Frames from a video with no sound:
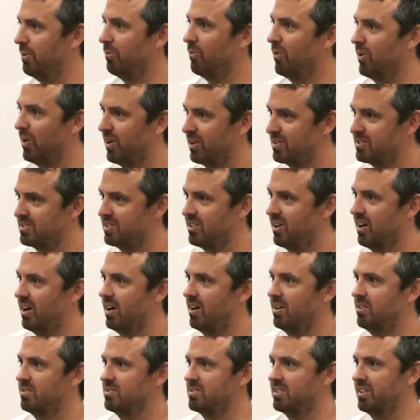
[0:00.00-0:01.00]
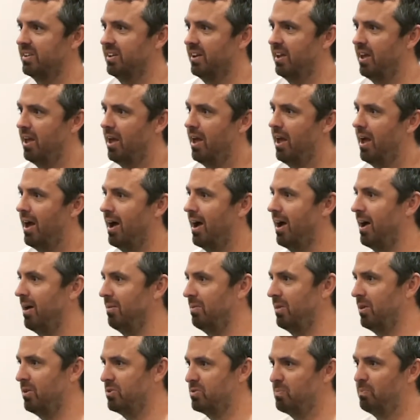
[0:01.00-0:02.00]
work styles and
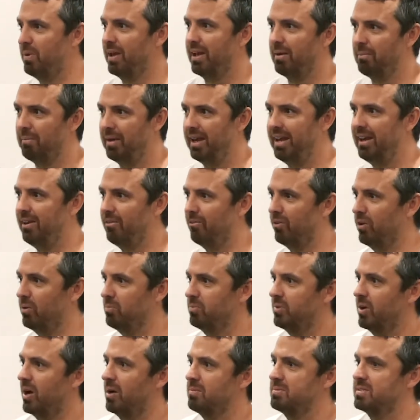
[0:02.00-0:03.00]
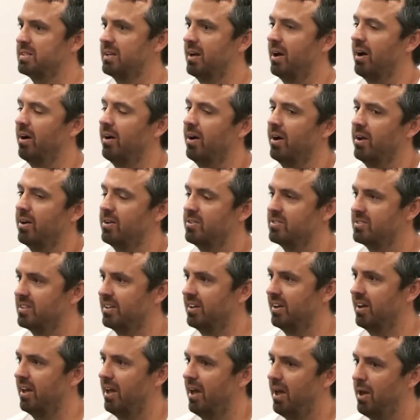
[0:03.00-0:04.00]
those bigger meeting room type scenarios,
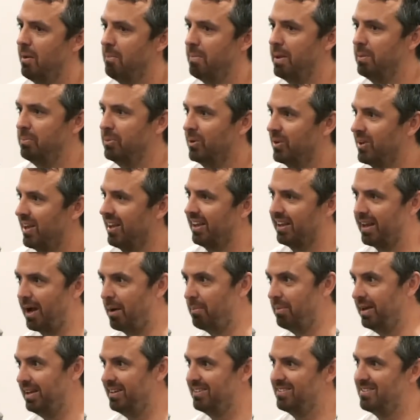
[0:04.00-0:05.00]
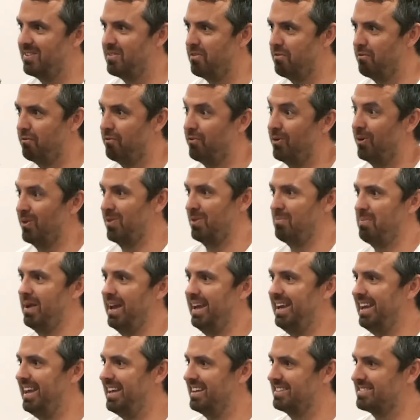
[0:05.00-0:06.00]
and people can come in for the
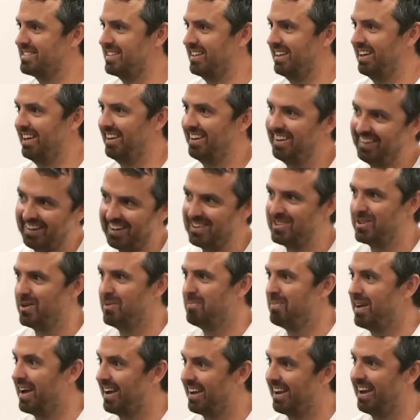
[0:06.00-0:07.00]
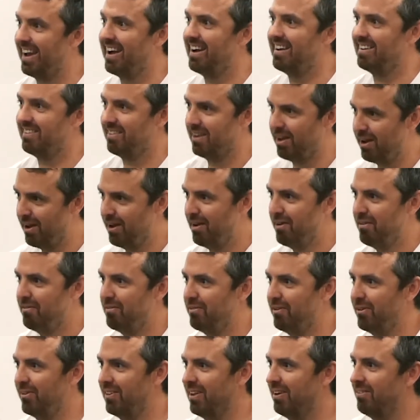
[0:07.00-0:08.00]
meetings and then they shoot back out
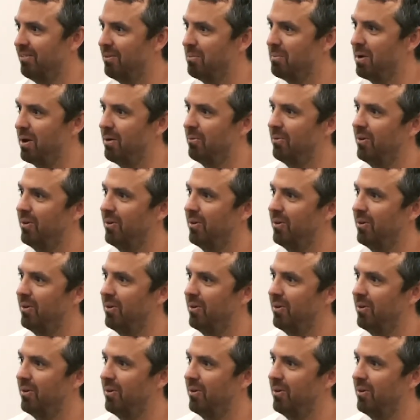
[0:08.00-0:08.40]
for their remote